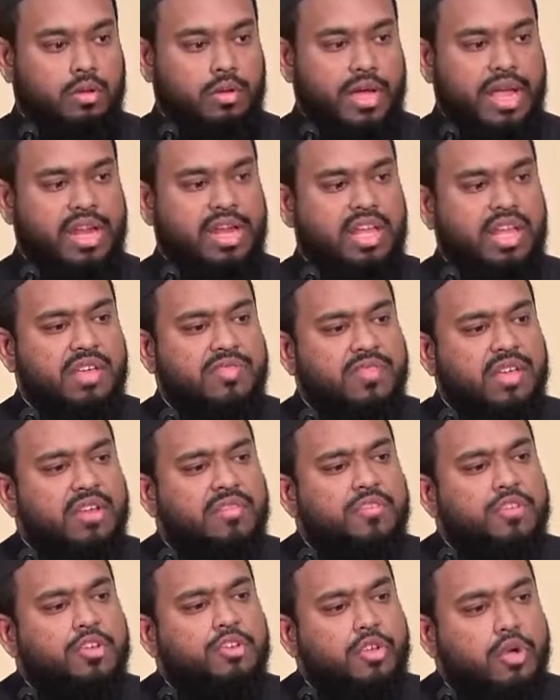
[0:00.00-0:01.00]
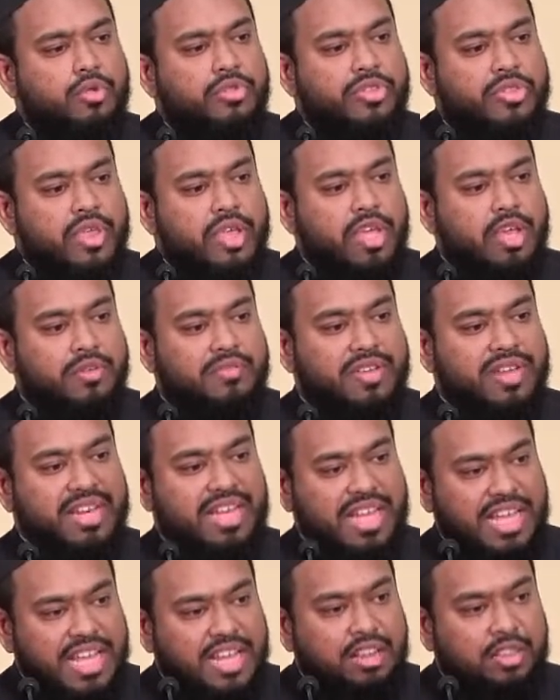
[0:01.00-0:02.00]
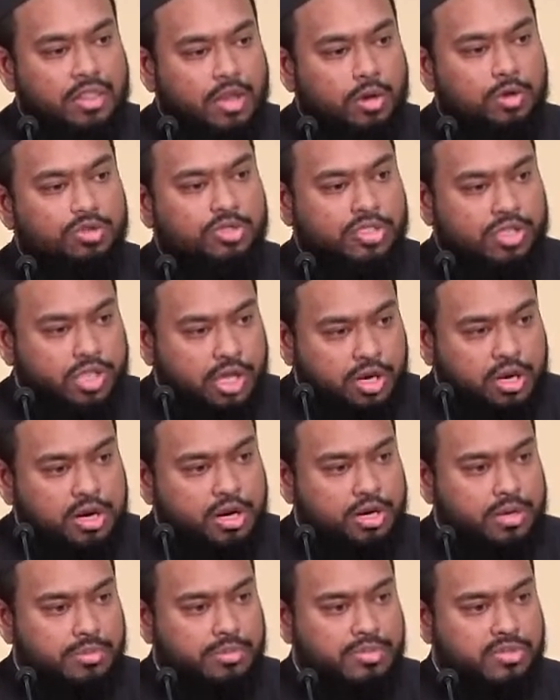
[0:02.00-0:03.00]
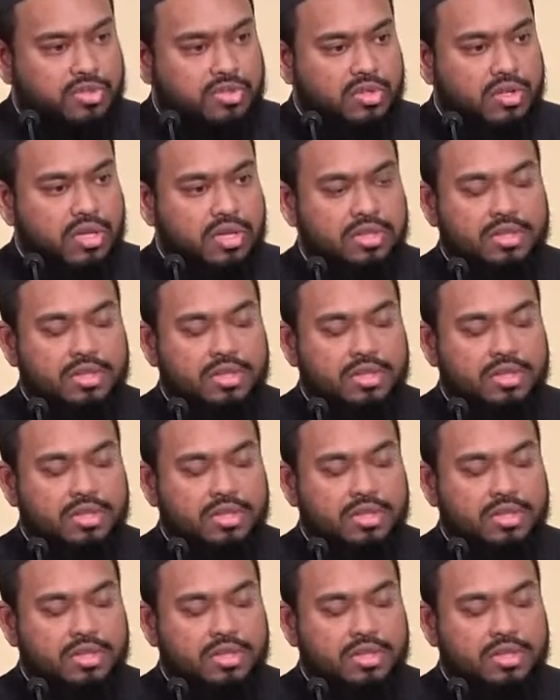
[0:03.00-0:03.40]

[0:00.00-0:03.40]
And even if you don't think of it in those terms,